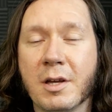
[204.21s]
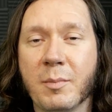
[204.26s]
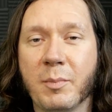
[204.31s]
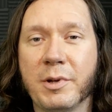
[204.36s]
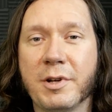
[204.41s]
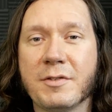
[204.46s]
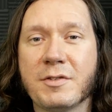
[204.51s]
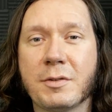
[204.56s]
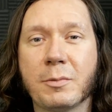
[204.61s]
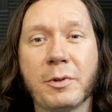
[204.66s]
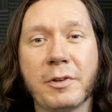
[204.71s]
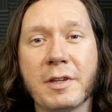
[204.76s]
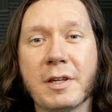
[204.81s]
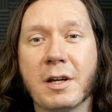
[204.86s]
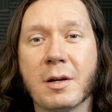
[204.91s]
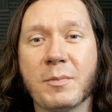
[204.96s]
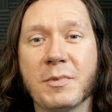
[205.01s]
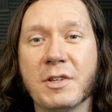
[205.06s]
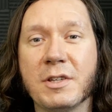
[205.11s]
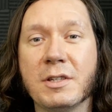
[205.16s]
But it's really
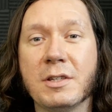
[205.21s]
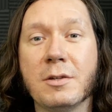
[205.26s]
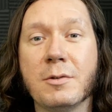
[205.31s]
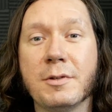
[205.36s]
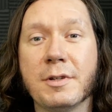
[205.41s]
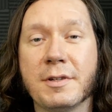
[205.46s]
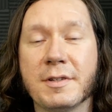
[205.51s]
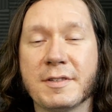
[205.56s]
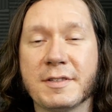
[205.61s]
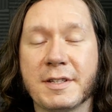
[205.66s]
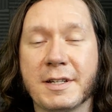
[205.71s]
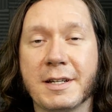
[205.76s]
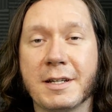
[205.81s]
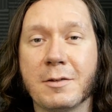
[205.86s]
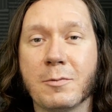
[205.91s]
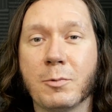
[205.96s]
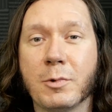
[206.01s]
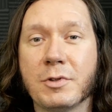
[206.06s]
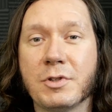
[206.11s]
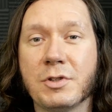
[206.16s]
up to you to decide
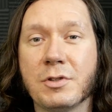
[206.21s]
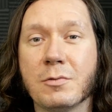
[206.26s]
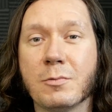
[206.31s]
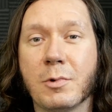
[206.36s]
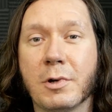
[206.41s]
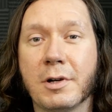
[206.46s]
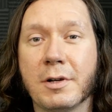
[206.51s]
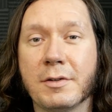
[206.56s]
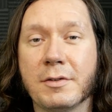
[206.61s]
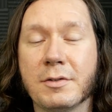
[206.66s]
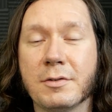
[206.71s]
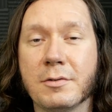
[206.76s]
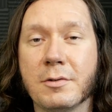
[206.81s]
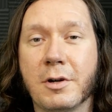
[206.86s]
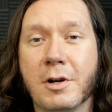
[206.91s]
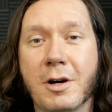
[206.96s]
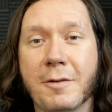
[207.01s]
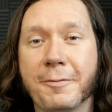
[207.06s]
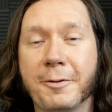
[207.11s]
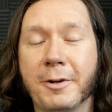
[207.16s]
what you want to
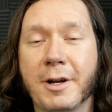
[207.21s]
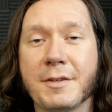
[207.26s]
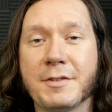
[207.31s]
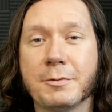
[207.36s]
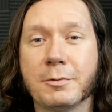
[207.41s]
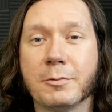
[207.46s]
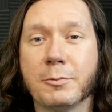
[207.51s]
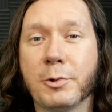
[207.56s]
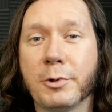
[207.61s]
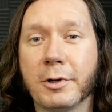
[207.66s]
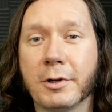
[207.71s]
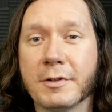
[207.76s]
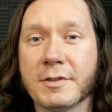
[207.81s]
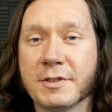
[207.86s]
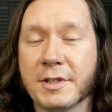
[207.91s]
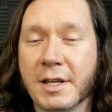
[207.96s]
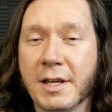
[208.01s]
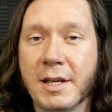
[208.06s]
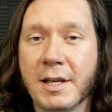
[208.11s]
offer as rewards.